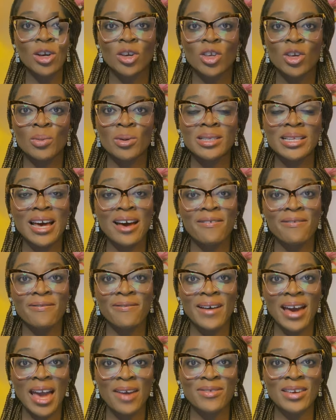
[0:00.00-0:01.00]
You must have
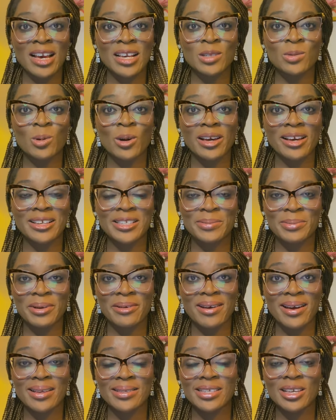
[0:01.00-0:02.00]
5 years work
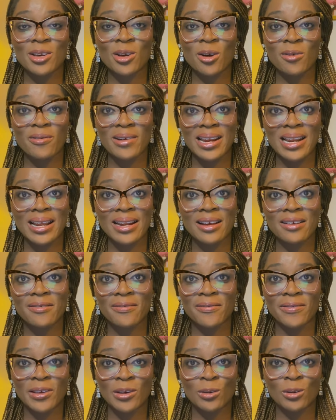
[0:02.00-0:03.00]
experience in your related
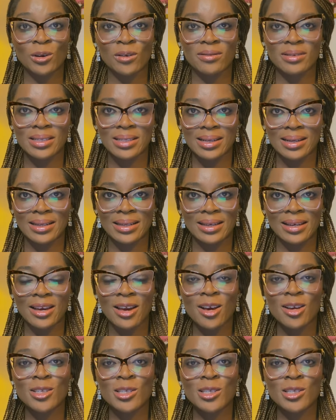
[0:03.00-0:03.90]
field of study.